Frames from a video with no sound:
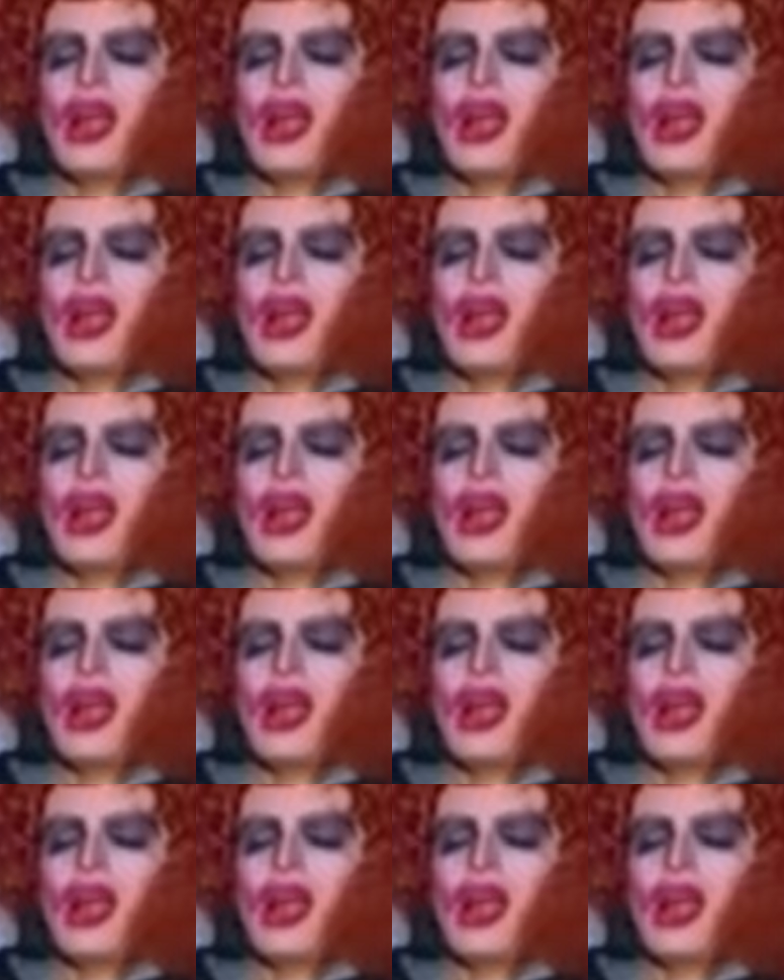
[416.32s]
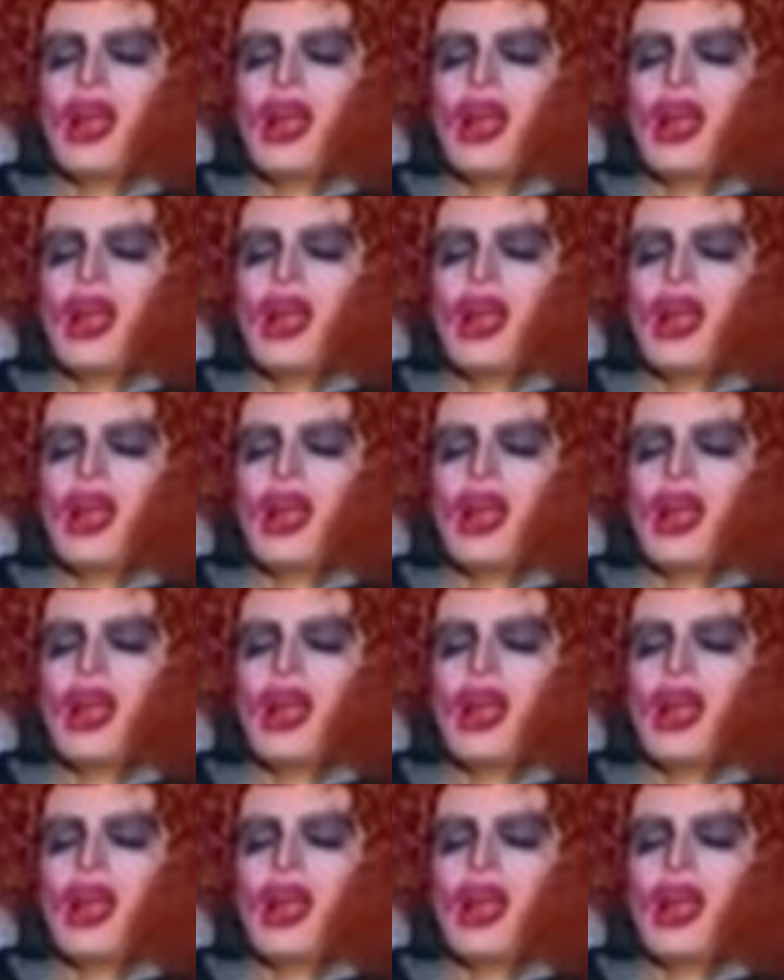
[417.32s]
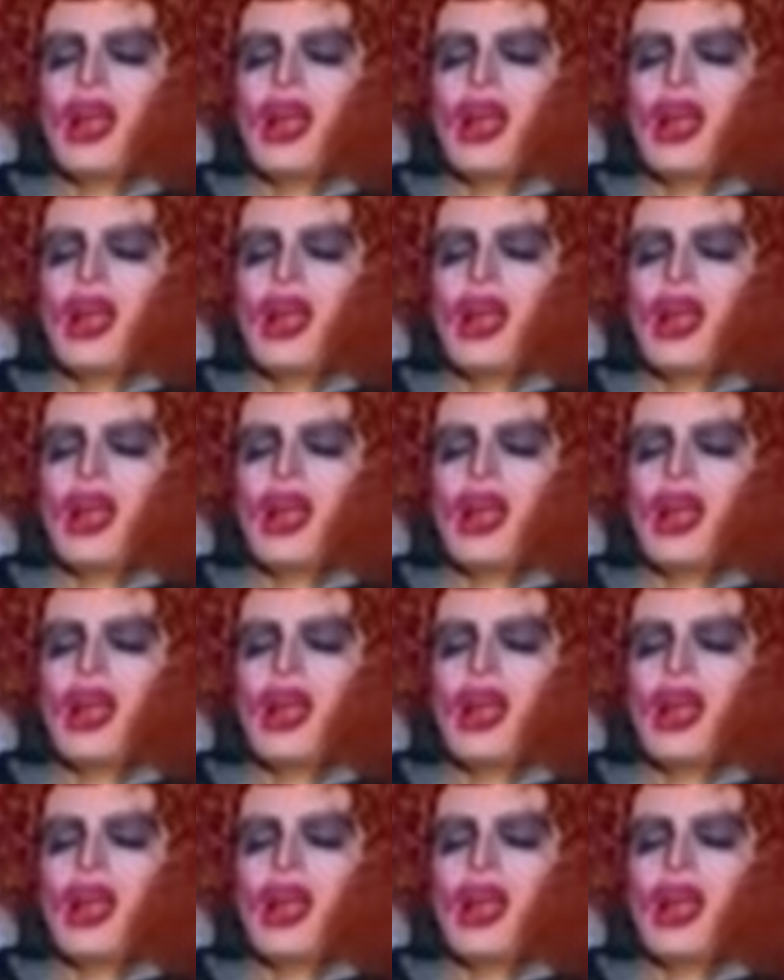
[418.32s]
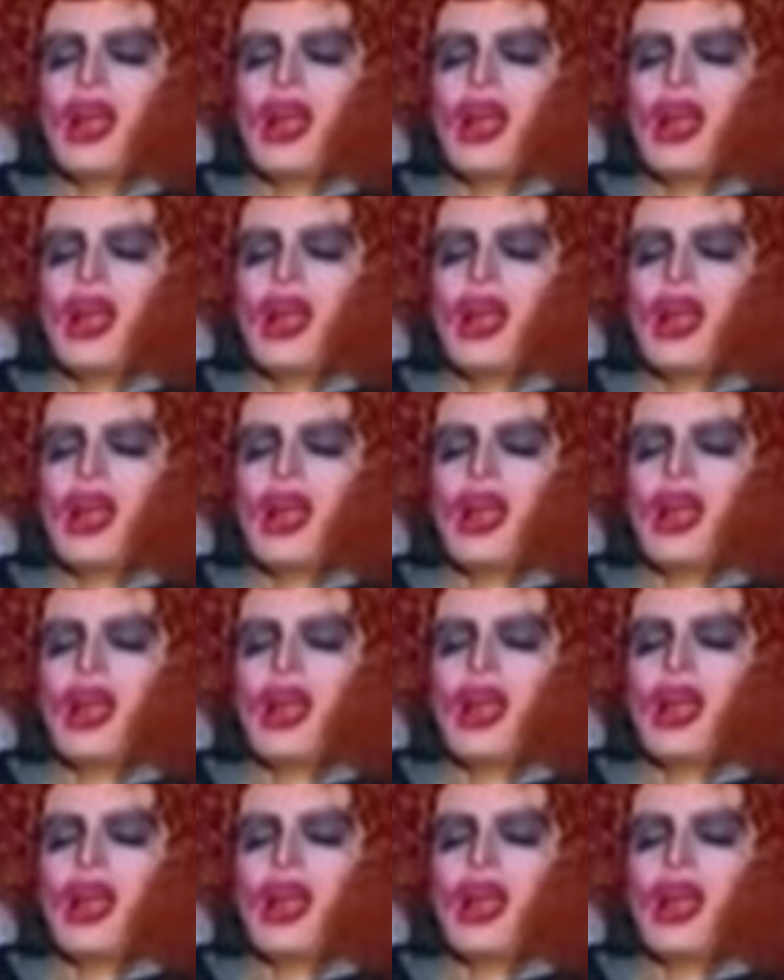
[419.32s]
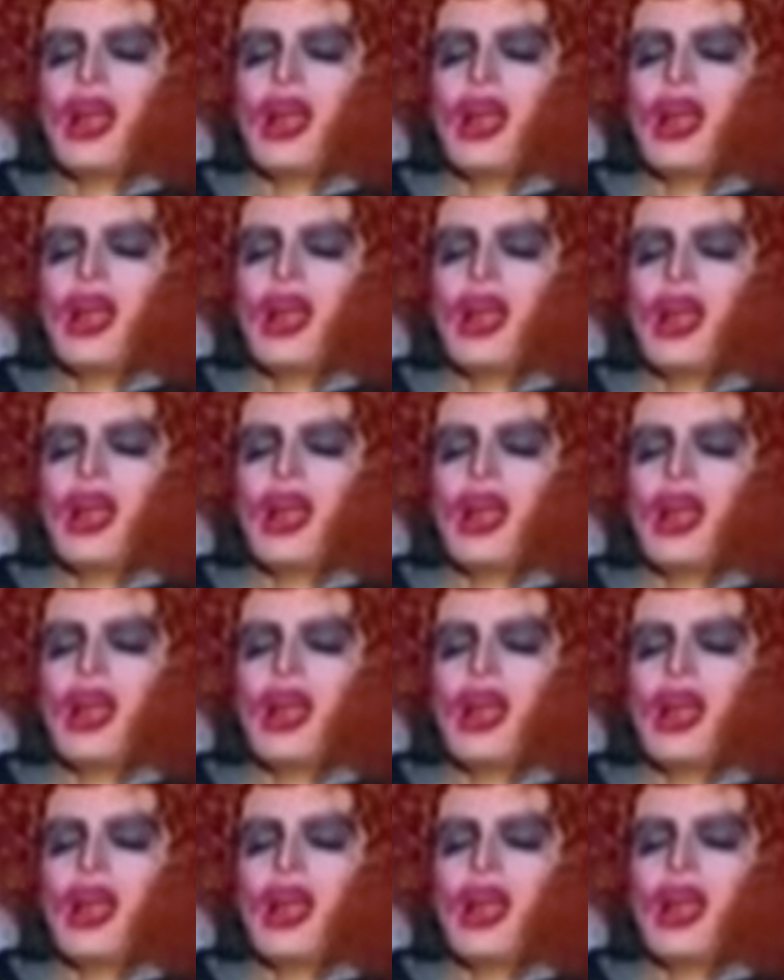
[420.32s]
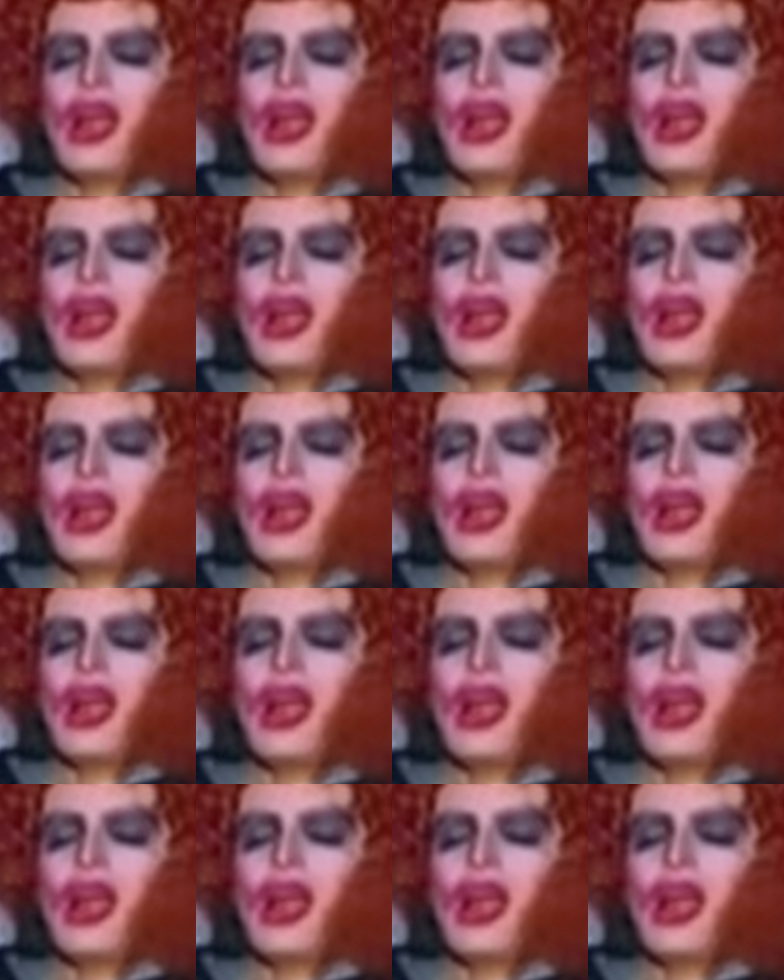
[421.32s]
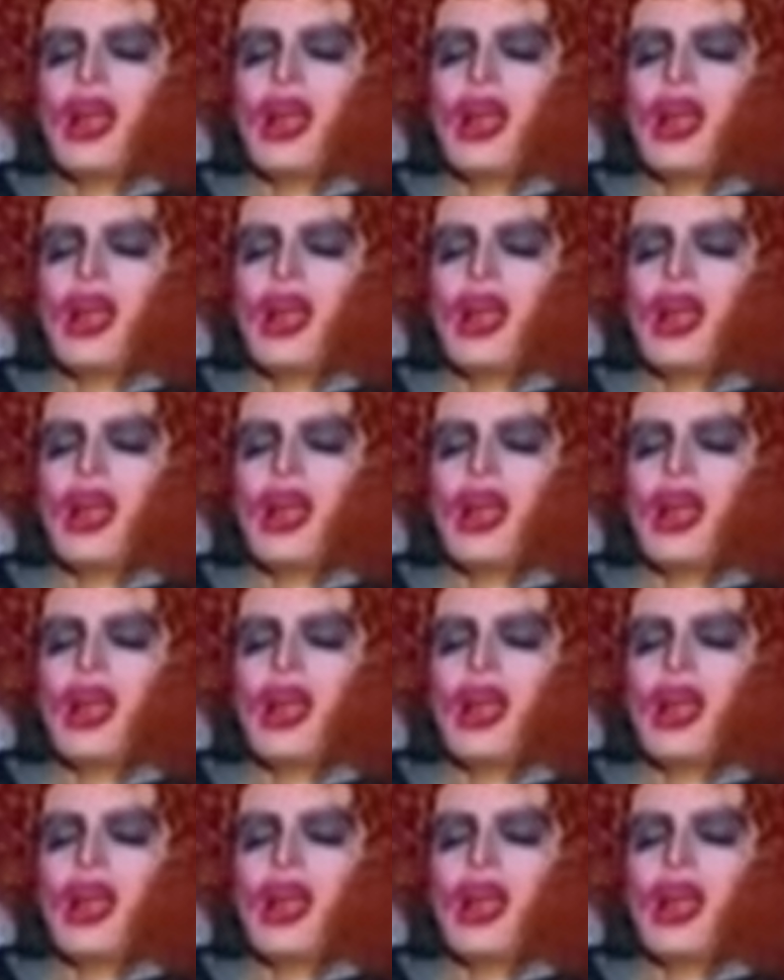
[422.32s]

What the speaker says: (silent)